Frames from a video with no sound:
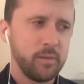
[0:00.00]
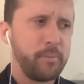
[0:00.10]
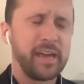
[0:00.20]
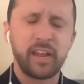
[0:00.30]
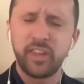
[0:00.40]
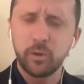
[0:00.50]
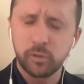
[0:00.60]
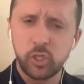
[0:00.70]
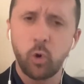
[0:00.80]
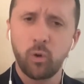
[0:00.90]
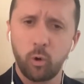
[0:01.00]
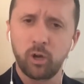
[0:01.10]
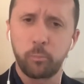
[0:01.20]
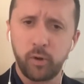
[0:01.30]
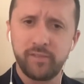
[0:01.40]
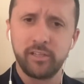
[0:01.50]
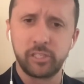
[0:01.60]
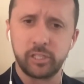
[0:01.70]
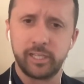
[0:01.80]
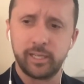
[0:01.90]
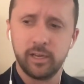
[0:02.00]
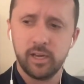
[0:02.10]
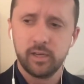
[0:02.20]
Ben, I think it was your work previously